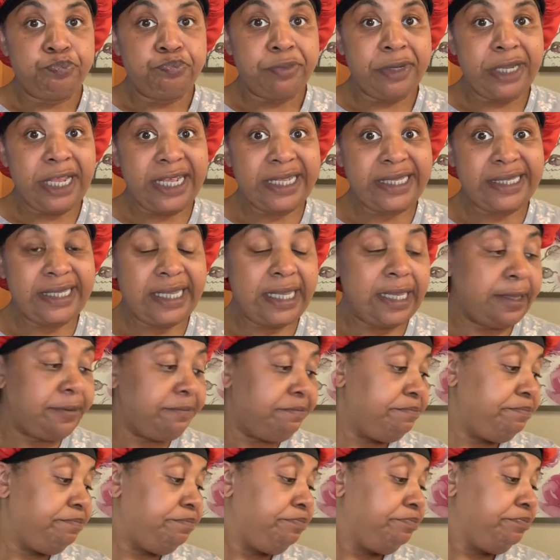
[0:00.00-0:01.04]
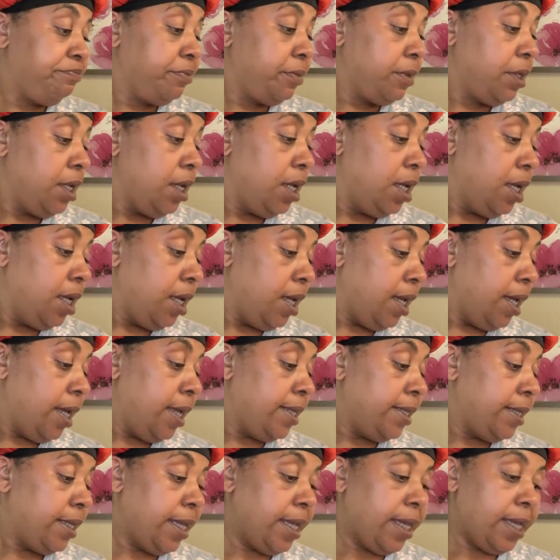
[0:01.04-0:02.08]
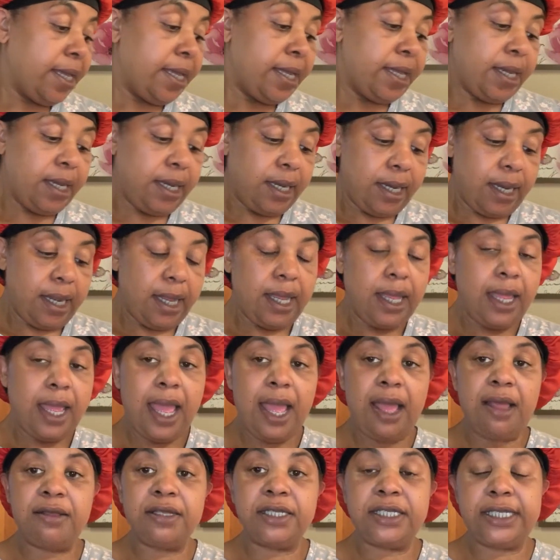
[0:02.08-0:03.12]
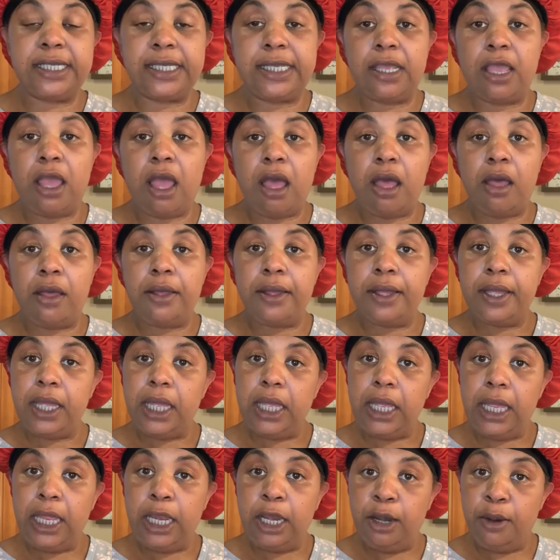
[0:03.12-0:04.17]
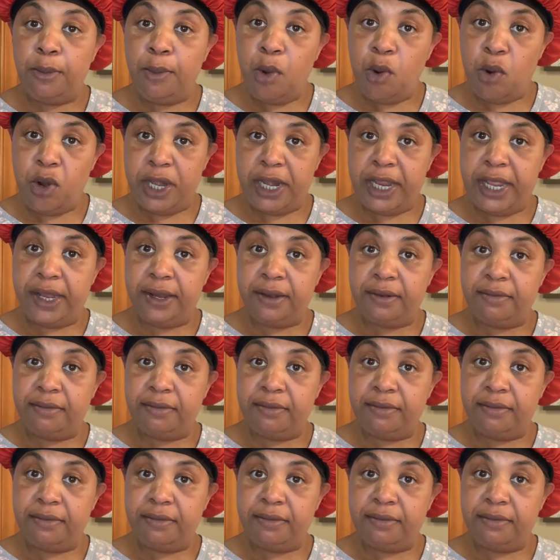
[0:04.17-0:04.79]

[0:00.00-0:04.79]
That's it. And then I'll see y'all in the morning.